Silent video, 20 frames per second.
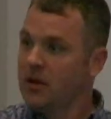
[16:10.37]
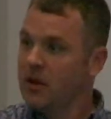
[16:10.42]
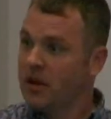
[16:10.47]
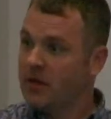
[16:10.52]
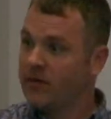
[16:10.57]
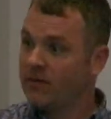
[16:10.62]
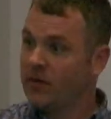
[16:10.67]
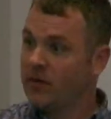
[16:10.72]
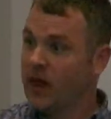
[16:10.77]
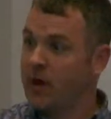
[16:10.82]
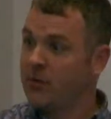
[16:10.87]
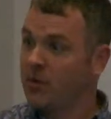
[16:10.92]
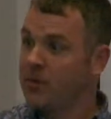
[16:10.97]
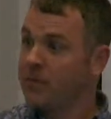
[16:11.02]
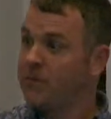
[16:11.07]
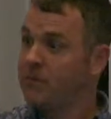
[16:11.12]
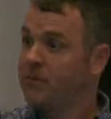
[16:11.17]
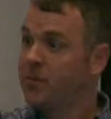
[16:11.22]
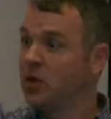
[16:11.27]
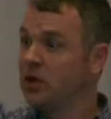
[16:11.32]
if they were
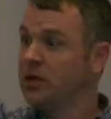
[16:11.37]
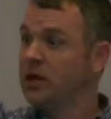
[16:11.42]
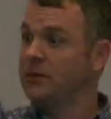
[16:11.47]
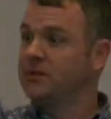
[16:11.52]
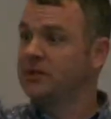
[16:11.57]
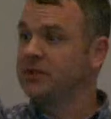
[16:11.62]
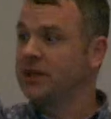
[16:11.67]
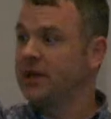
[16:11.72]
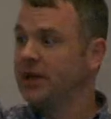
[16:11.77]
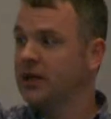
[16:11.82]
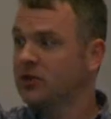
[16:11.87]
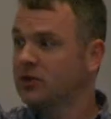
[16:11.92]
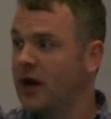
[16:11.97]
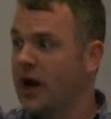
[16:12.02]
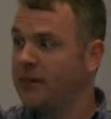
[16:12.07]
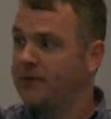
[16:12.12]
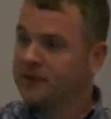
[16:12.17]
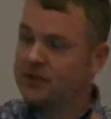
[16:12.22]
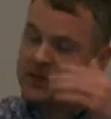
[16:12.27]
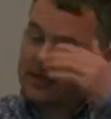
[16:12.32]
putting up sticky
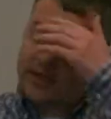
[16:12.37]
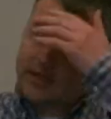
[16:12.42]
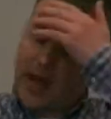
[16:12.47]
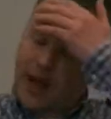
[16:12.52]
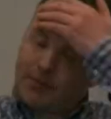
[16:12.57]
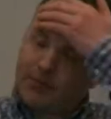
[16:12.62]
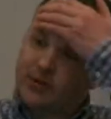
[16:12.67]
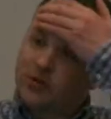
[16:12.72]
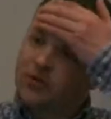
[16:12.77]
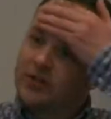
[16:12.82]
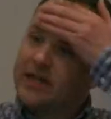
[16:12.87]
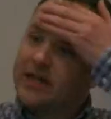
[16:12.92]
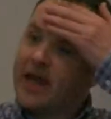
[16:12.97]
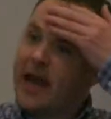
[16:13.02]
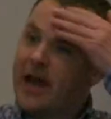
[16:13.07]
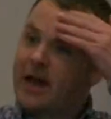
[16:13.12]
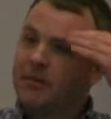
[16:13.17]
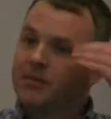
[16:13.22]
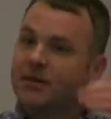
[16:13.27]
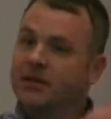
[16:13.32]
traps in the top of tree
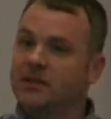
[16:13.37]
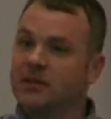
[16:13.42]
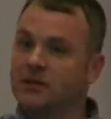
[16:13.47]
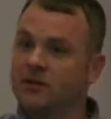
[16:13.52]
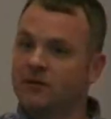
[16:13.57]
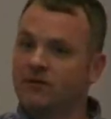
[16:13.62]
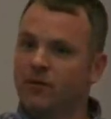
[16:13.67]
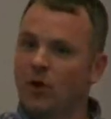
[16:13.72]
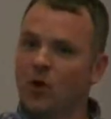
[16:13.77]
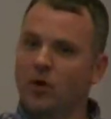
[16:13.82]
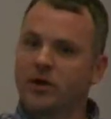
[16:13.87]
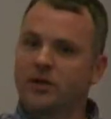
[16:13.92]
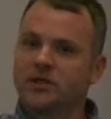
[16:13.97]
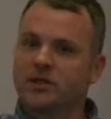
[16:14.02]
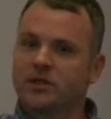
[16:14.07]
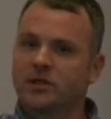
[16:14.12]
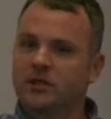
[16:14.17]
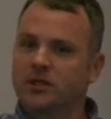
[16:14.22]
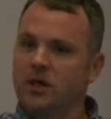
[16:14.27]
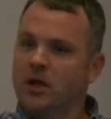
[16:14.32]
canopies in the
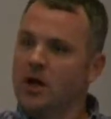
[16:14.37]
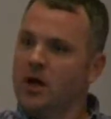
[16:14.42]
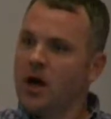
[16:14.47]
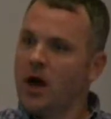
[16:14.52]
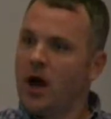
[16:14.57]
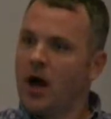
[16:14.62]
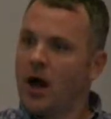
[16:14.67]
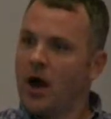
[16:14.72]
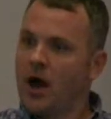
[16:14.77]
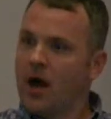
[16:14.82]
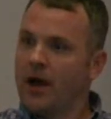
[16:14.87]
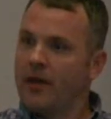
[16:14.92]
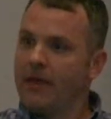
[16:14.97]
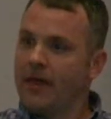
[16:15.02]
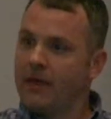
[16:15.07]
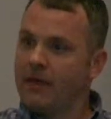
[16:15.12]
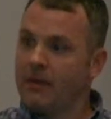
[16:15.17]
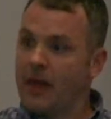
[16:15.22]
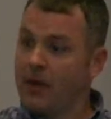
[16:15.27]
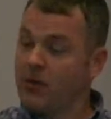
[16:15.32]
forests, and
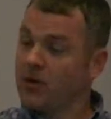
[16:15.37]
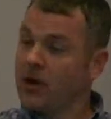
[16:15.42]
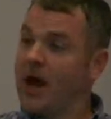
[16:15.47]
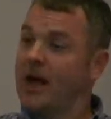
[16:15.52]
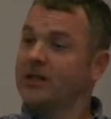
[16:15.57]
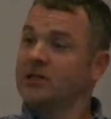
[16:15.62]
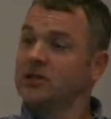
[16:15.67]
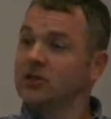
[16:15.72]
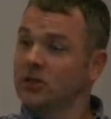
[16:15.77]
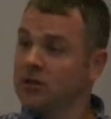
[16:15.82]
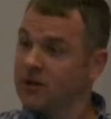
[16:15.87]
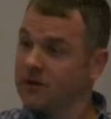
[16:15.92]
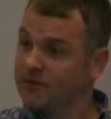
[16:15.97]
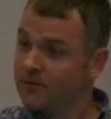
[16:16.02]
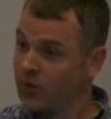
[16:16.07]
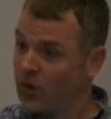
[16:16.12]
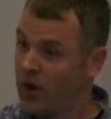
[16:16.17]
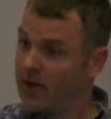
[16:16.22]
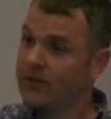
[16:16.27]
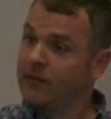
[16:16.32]
then they were actually looking
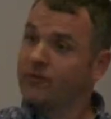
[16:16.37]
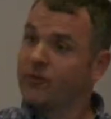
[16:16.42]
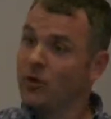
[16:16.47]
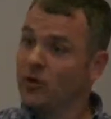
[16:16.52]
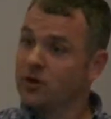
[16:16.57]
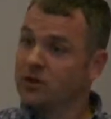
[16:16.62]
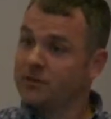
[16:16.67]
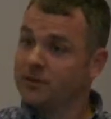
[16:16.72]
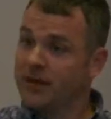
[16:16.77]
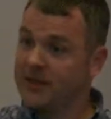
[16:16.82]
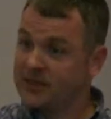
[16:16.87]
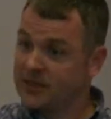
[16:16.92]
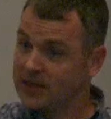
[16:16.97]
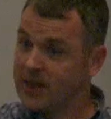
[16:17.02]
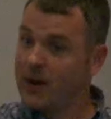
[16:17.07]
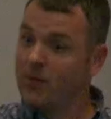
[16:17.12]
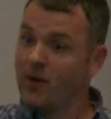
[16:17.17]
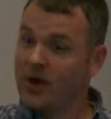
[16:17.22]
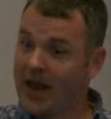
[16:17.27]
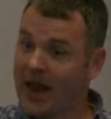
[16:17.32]
for other forest pests, and
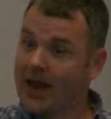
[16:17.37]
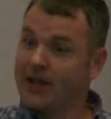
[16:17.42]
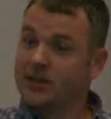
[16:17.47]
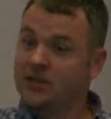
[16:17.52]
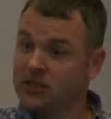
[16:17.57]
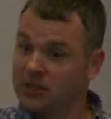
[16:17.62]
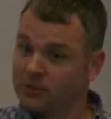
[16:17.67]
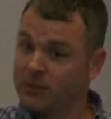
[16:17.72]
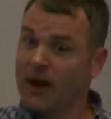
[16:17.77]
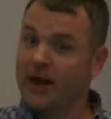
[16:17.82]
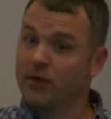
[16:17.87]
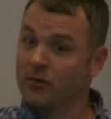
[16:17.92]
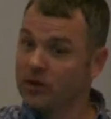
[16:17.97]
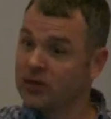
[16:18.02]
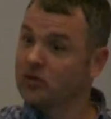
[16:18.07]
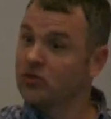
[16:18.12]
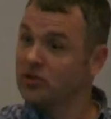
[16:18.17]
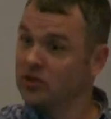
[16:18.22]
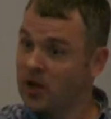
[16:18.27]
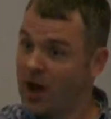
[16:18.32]
they were catching Spotted
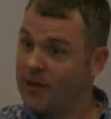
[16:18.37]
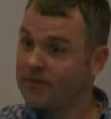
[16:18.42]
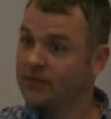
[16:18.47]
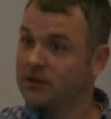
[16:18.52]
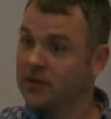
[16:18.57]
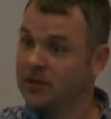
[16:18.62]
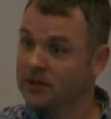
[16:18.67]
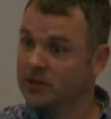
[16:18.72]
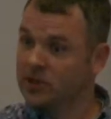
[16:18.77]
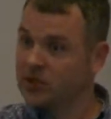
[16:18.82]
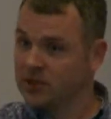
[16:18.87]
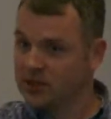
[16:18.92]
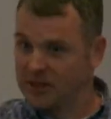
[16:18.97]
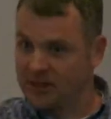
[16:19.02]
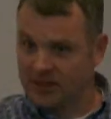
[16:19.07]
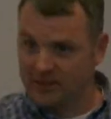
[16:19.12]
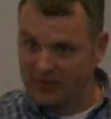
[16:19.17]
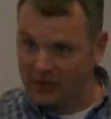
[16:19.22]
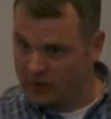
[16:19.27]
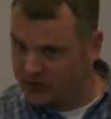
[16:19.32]
Wing Drosophila. It's just in
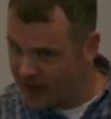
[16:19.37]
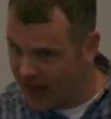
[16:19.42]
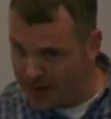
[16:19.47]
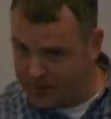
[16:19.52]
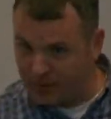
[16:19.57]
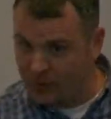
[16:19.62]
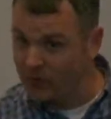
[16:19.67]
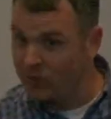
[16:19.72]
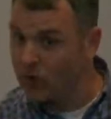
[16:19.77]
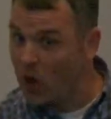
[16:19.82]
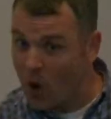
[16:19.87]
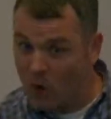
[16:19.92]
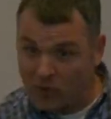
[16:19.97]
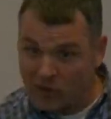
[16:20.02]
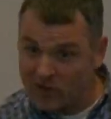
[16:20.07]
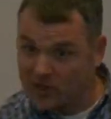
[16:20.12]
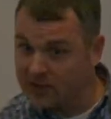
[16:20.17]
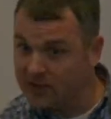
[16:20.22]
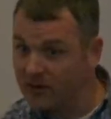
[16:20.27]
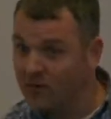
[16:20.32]
a little table
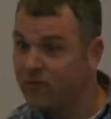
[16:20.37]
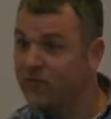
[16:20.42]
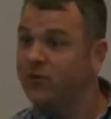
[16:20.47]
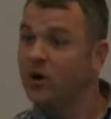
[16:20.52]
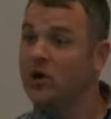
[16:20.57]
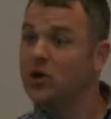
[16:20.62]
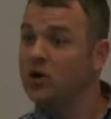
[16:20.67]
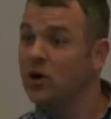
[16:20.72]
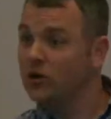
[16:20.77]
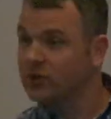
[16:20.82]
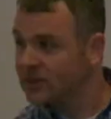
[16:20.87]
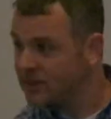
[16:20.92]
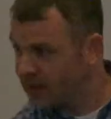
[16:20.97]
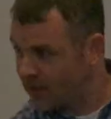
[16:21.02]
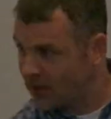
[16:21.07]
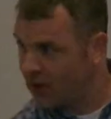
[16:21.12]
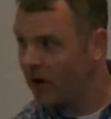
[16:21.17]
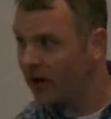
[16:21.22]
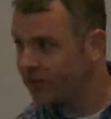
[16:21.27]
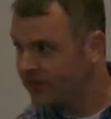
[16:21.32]
note, a little footnote, that
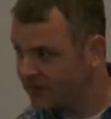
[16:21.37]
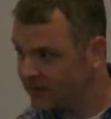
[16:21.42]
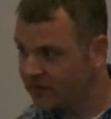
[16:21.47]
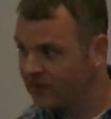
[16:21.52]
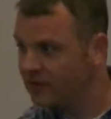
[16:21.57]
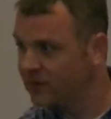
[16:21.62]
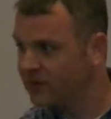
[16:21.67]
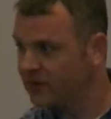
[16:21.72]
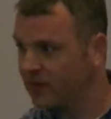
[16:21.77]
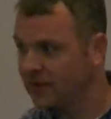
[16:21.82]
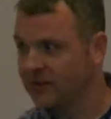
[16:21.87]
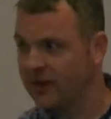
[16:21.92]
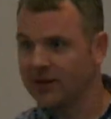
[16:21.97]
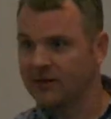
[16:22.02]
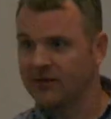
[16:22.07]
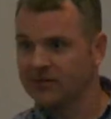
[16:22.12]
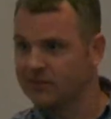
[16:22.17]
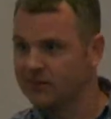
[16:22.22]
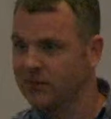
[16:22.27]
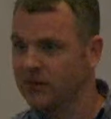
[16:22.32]
they caught this insect that
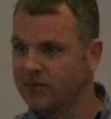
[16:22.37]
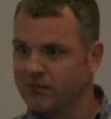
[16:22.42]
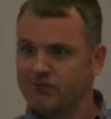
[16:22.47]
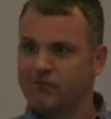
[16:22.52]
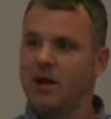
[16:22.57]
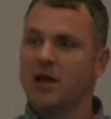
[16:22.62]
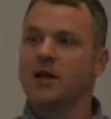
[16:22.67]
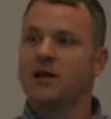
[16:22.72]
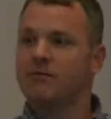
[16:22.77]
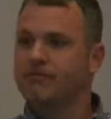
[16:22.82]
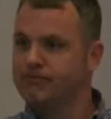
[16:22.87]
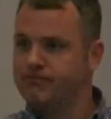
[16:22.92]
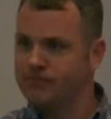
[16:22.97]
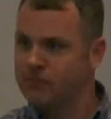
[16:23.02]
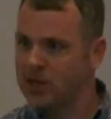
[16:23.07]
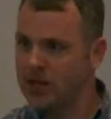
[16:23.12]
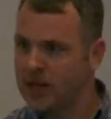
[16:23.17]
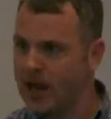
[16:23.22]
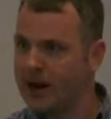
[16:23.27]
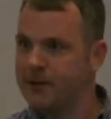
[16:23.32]
is
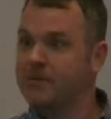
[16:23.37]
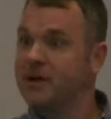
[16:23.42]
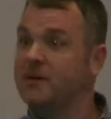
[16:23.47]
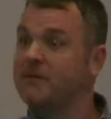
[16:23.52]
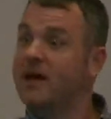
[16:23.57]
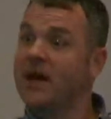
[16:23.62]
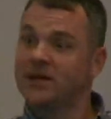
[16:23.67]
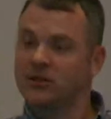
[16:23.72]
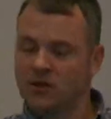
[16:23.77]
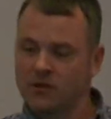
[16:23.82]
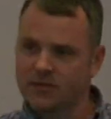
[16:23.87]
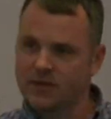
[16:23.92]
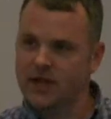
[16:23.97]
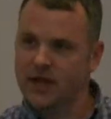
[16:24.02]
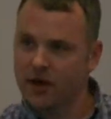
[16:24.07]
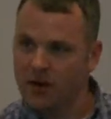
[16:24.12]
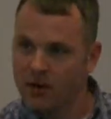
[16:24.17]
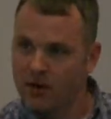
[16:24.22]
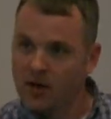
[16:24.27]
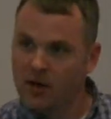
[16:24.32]
not a big pest over
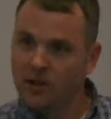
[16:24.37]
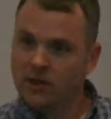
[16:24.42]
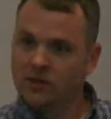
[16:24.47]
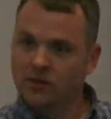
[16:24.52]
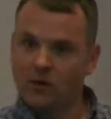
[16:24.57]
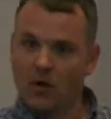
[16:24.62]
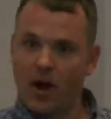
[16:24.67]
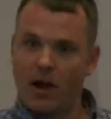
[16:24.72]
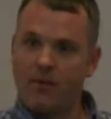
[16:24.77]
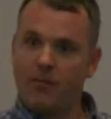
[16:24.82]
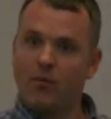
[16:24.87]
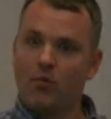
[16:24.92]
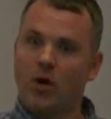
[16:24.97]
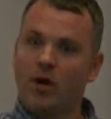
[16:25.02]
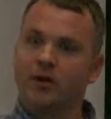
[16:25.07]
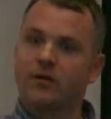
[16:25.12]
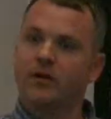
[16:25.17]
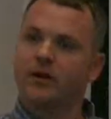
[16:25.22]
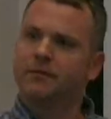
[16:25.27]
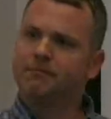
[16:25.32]
there. So I'm
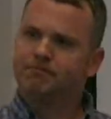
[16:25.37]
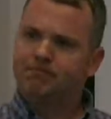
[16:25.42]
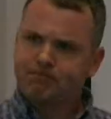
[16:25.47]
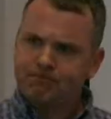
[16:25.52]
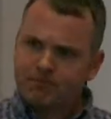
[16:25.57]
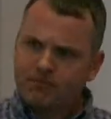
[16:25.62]
wondering,